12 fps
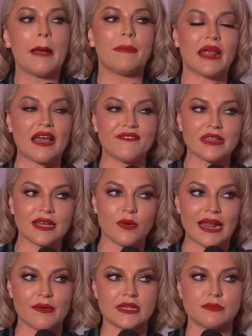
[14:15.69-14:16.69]
But yeah. I feel like
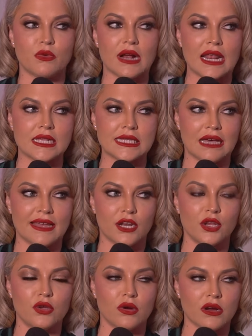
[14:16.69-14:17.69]
when I was more out of town, like
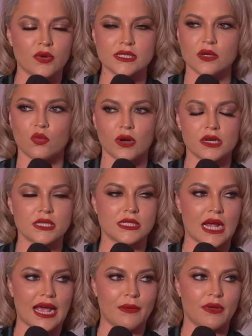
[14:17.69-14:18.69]
New York was the worst
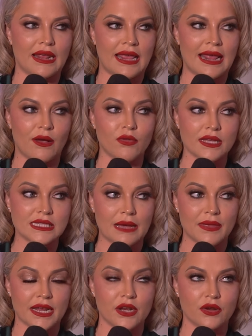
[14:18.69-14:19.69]
time, when, and the only
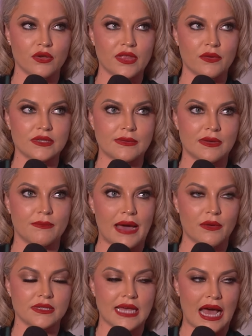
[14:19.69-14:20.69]
time that I knew that it was something
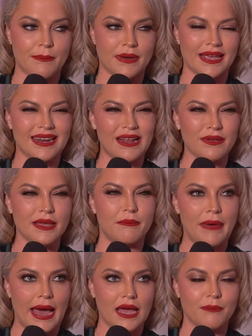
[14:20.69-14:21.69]
bad was happening. Not really
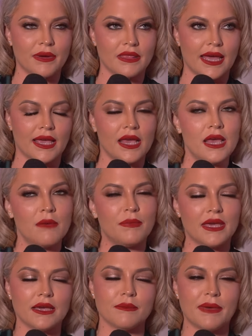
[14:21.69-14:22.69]
bad, but like
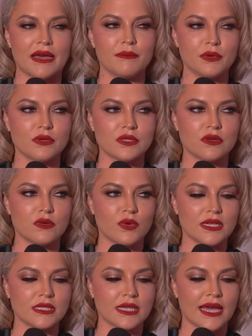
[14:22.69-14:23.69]
being bamboozled
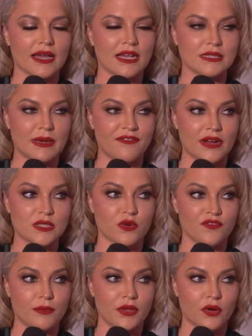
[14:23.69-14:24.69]
was like because my friends
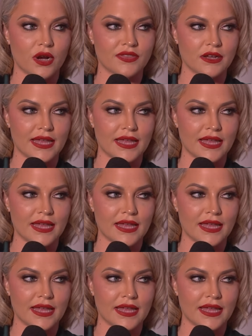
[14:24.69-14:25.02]
were from New York.